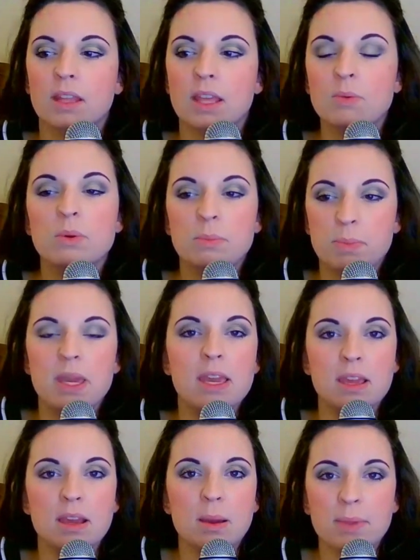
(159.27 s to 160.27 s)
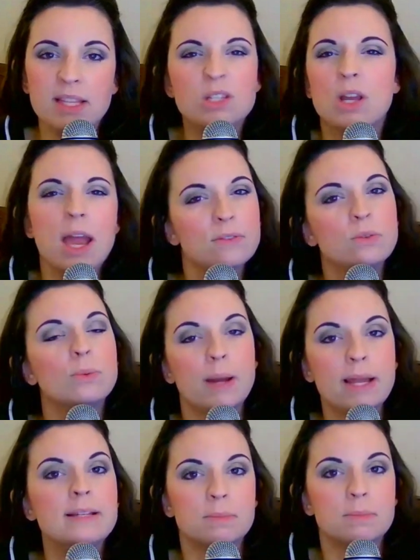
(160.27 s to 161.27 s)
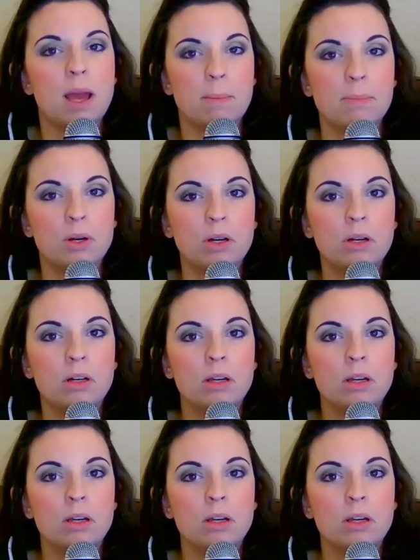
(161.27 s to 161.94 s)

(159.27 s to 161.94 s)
it would be, that's kind of a random number